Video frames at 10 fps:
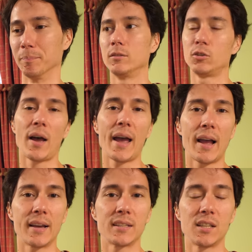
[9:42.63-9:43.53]
So
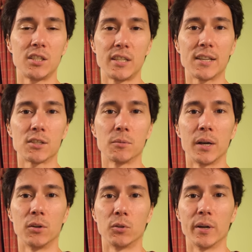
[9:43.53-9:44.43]
I, I guess I just answered
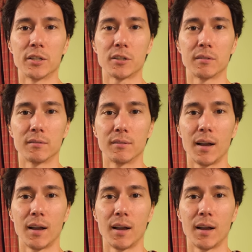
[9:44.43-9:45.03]
my own question.